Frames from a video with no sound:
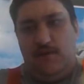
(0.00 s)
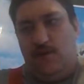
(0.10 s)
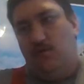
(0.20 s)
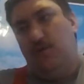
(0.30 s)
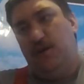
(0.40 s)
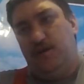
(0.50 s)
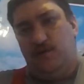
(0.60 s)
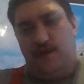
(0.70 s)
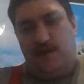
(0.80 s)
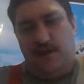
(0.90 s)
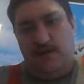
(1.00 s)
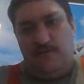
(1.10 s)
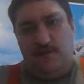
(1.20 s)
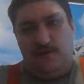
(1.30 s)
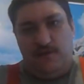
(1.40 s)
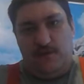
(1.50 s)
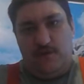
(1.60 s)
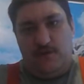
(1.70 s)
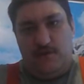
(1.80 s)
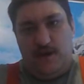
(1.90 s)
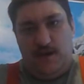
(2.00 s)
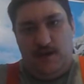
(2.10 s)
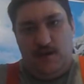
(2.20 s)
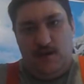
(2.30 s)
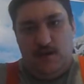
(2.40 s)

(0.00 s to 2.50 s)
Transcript: All they do is sit in front of a screen,